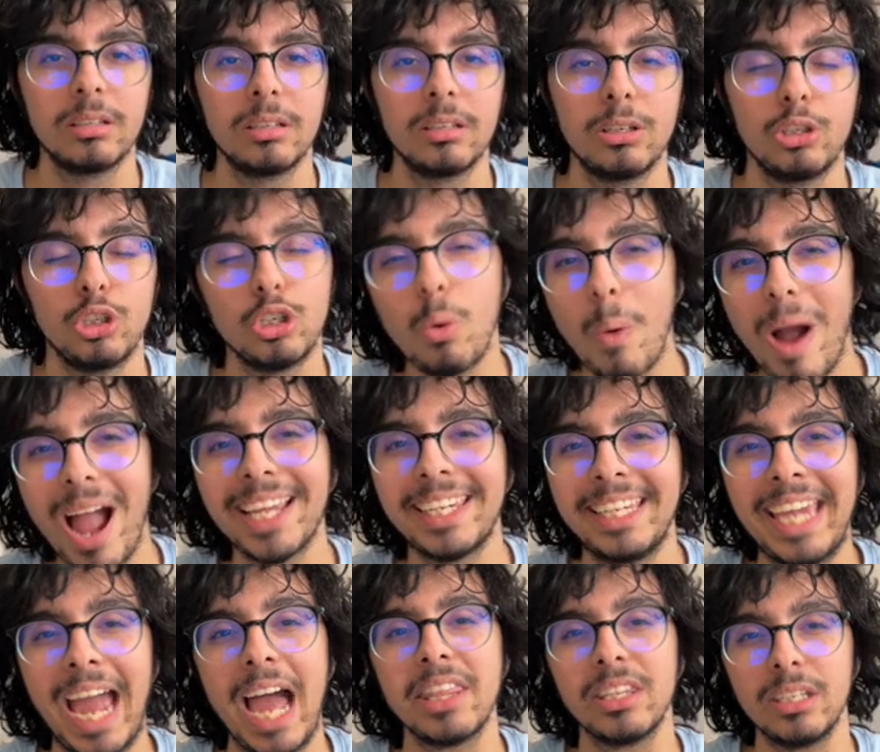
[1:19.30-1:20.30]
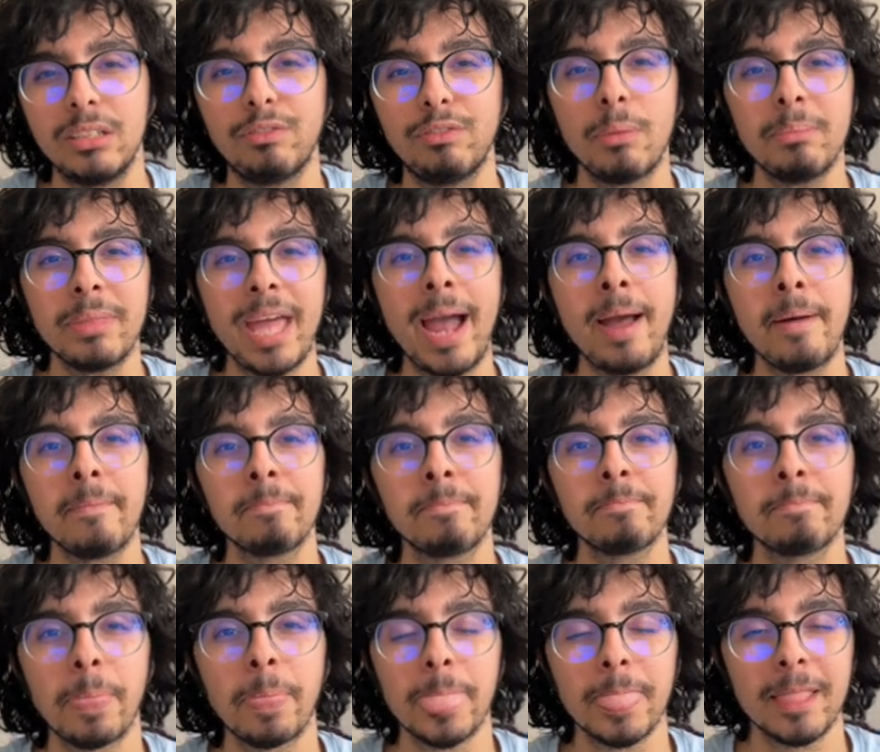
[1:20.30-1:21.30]
You know what I gathered from that?
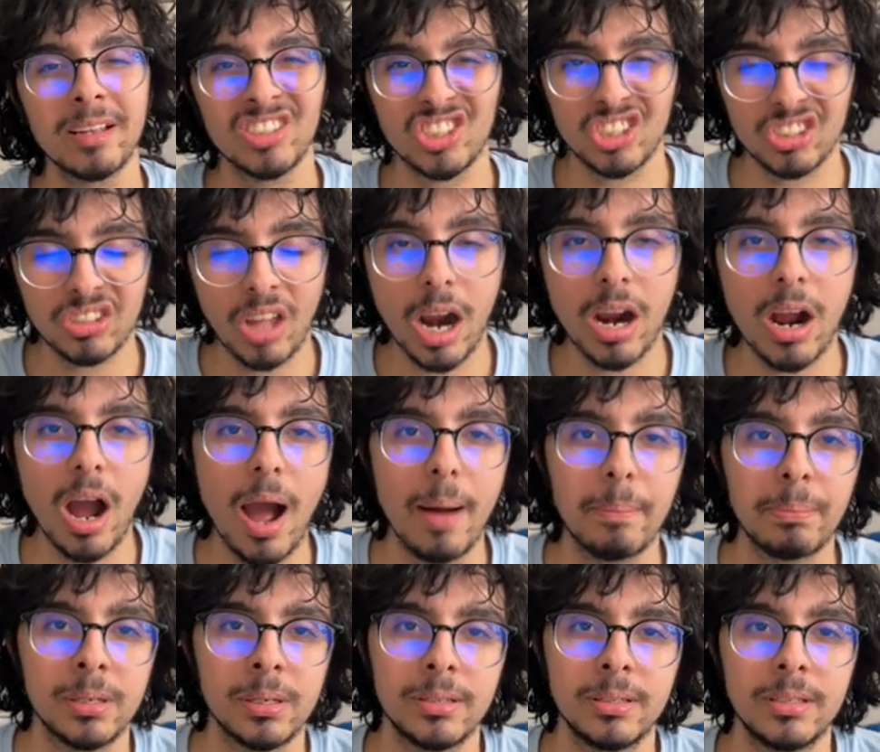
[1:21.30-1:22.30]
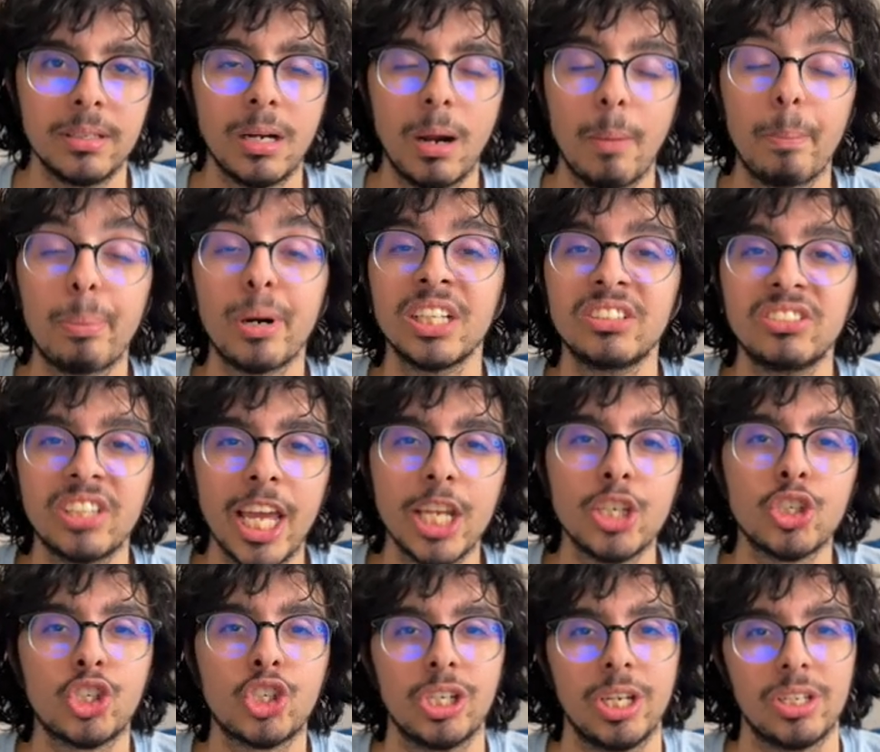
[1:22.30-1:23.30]
Stuck up.
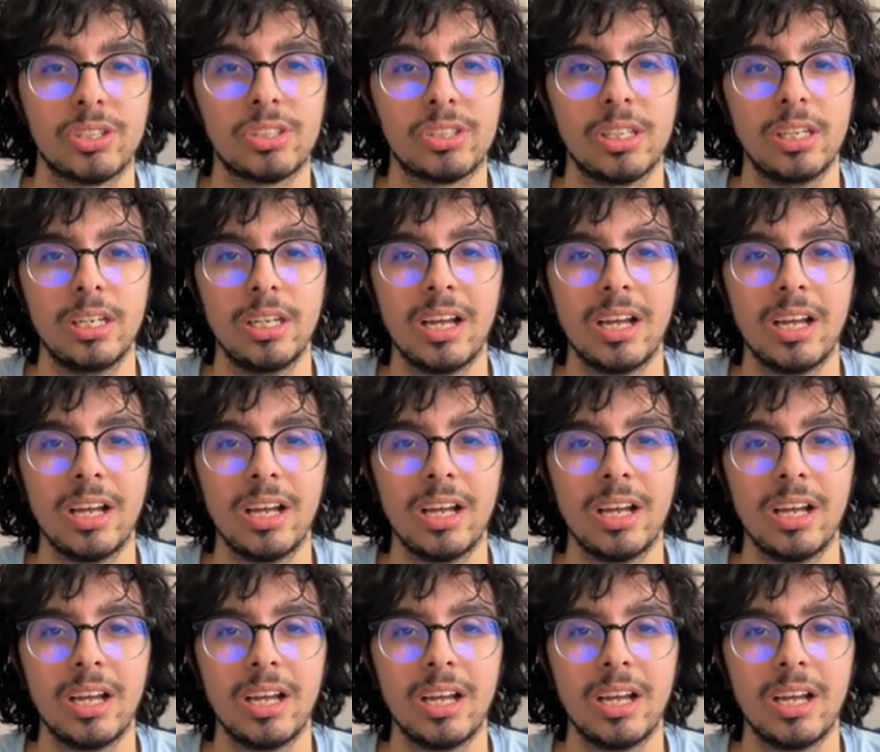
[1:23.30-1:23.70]
Pretentious.